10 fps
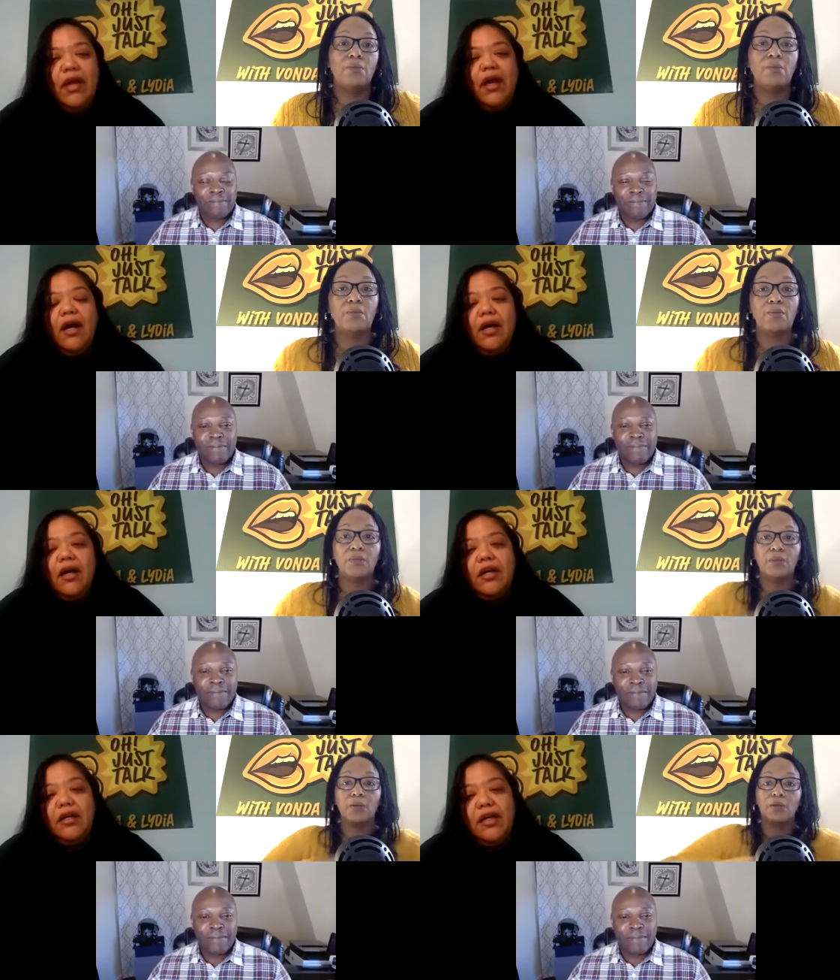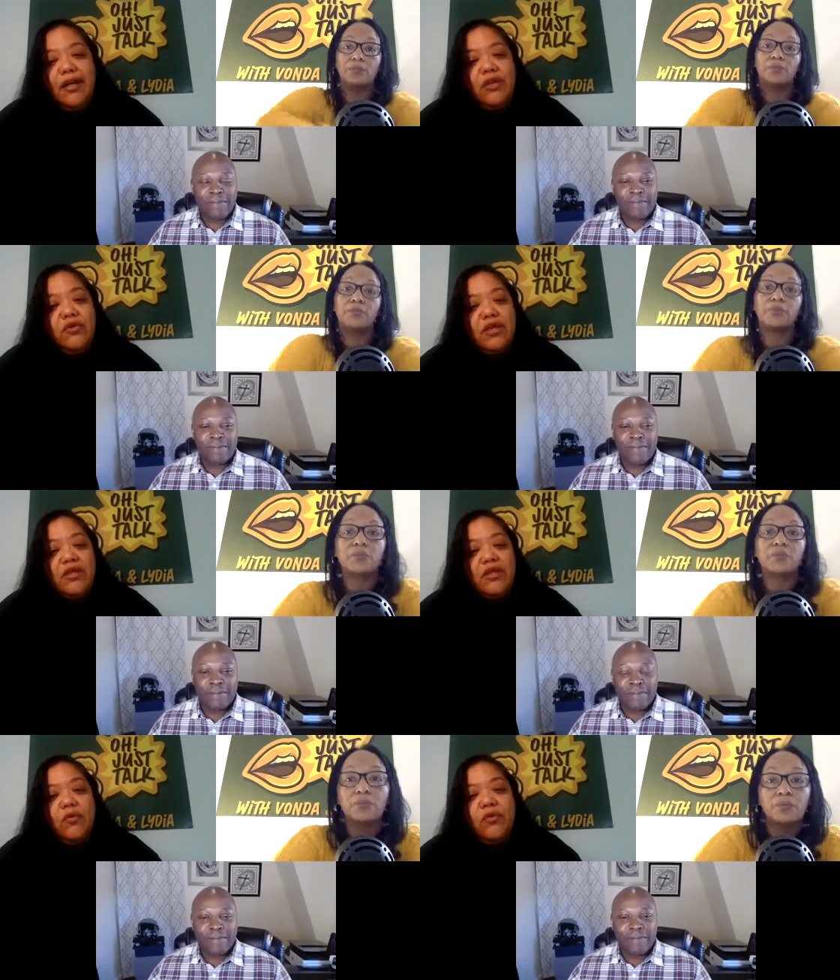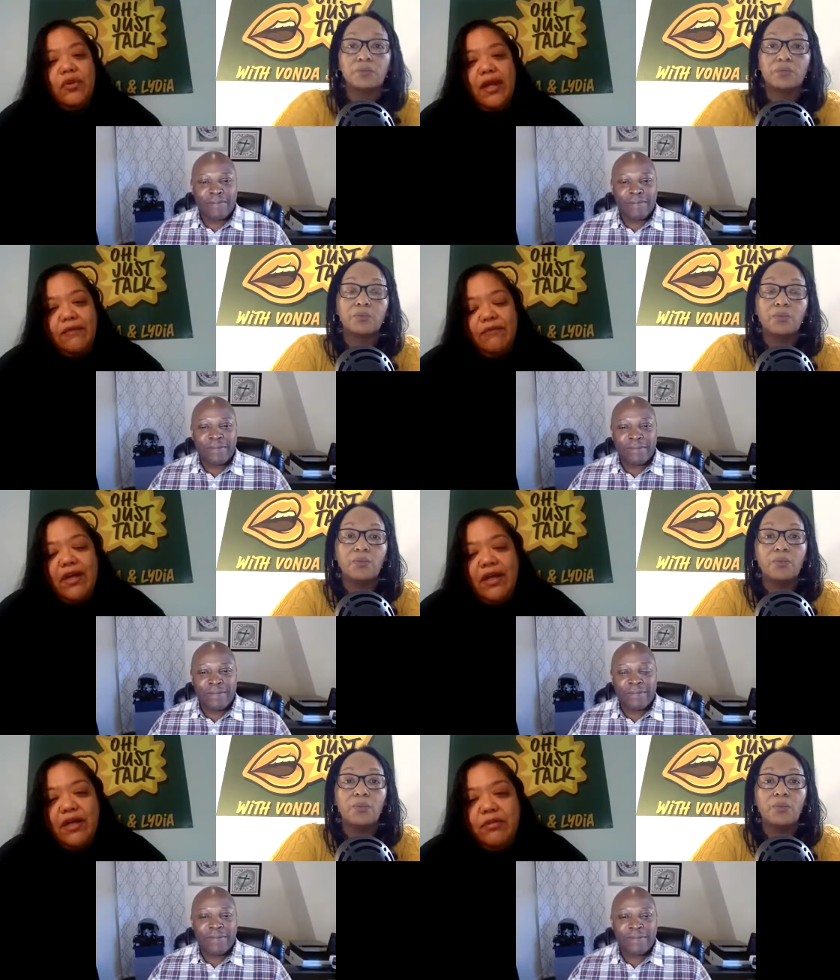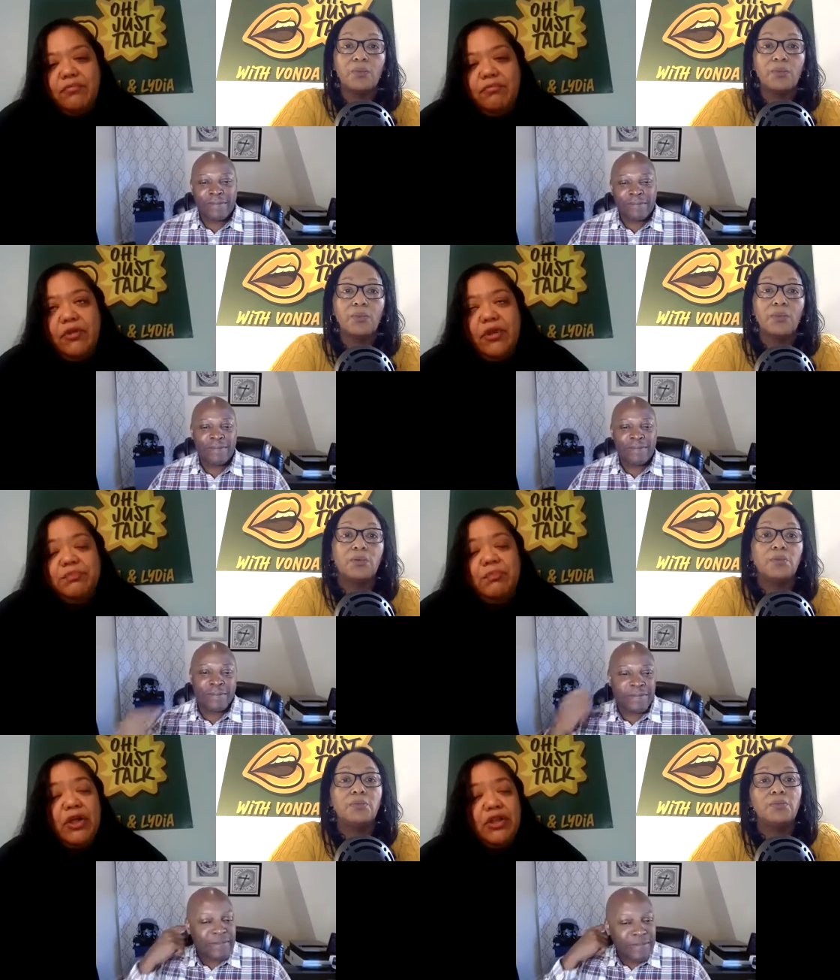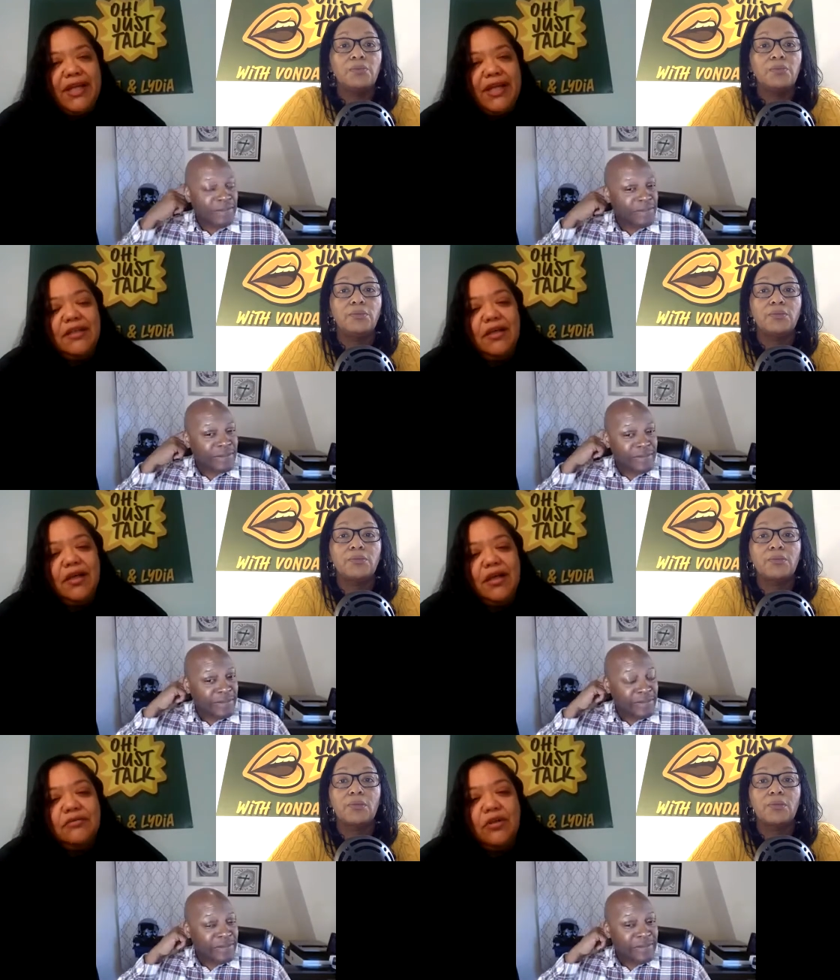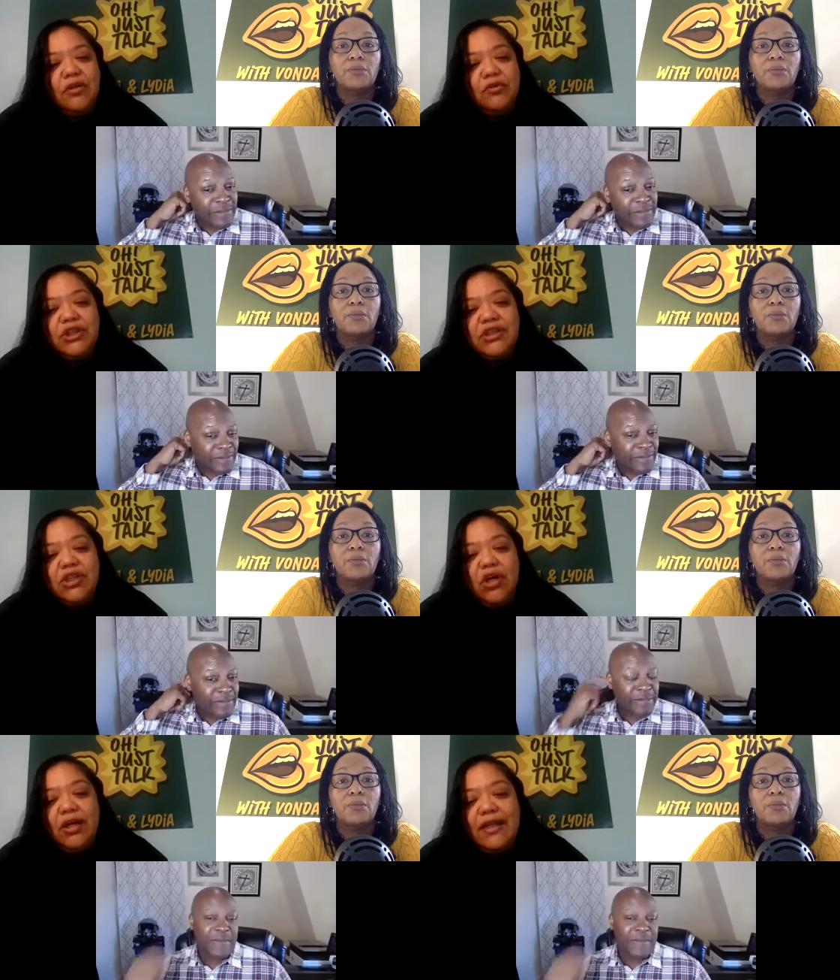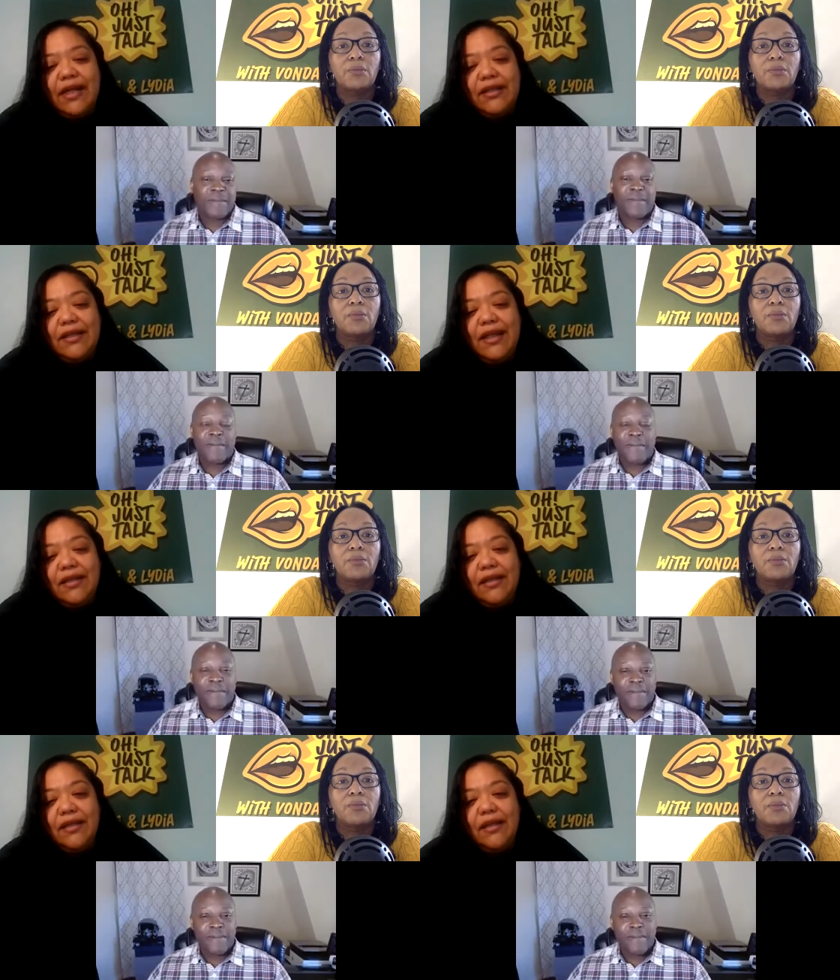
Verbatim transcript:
Speaker 1: Uh, and you can go and find our merch at uh, ohjusttalk.net.